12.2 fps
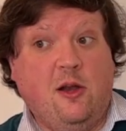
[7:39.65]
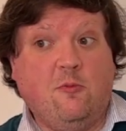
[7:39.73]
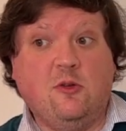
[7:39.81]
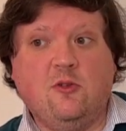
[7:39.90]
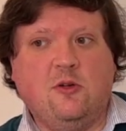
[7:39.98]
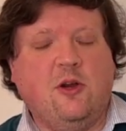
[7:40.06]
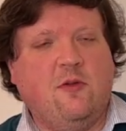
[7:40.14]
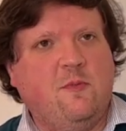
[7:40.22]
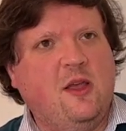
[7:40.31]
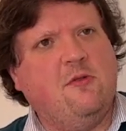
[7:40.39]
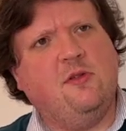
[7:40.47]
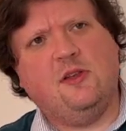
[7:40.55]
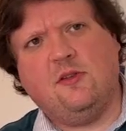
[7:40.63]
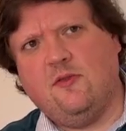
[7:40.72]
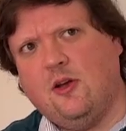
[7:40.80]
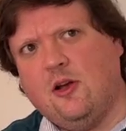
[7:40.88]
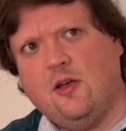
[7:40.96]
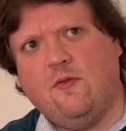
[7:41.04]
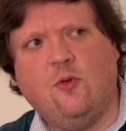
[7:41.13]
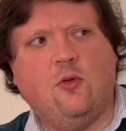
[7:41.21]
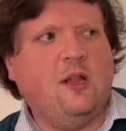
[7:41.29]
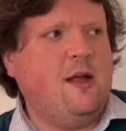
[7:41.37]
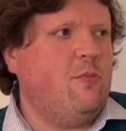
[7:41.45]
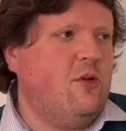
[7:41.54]
we're talking, you know, if Bet365 or
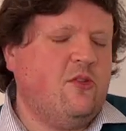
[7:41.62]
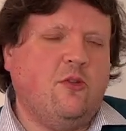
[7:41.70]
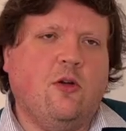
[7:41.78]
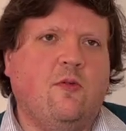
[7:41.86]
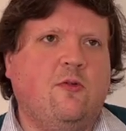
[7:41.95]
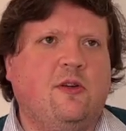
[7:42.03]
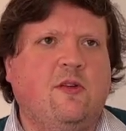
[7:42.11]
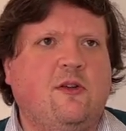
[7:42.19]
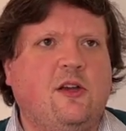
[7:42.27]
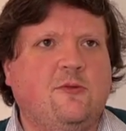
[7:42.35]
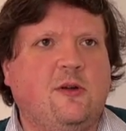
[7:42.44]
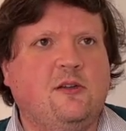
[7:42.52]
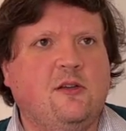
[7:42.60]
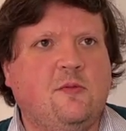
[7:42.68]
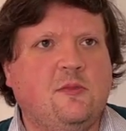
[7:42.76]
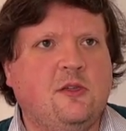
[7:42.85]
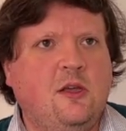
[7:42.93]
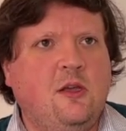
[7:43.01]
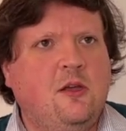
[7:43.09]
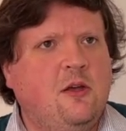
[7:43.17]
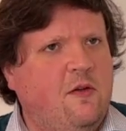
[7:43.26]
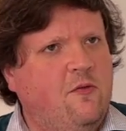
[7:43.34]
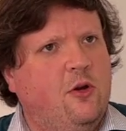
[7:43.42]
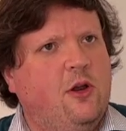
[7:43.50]
Ladbrokes not offering different each way terms,
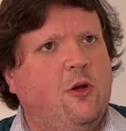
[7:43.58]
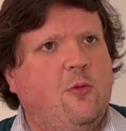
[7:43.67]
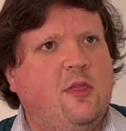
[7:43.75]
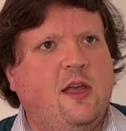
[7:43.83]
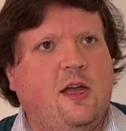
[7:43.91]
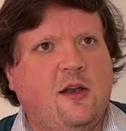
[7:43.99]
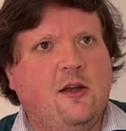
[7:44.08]
I've got to go with that.